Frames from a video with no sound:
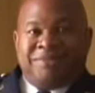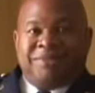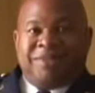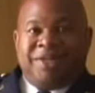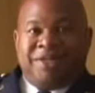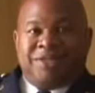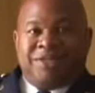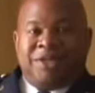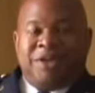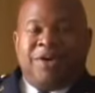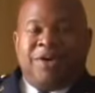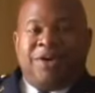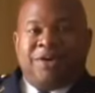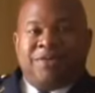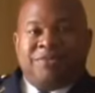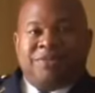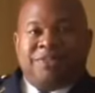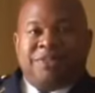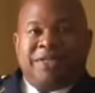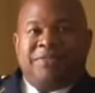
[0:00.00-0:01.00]
touch their
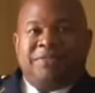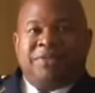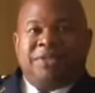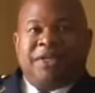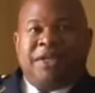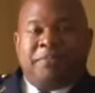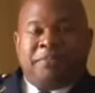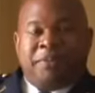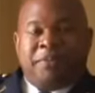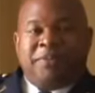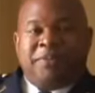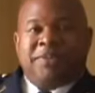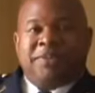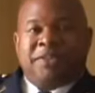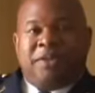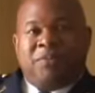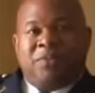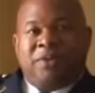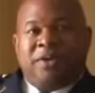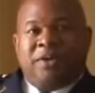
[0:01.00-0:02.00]
heart and was able to help them in
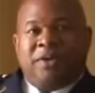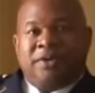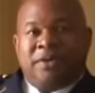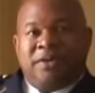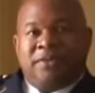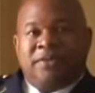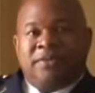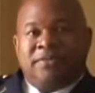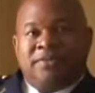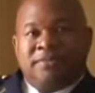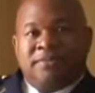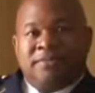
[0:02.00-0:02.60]
some way or another.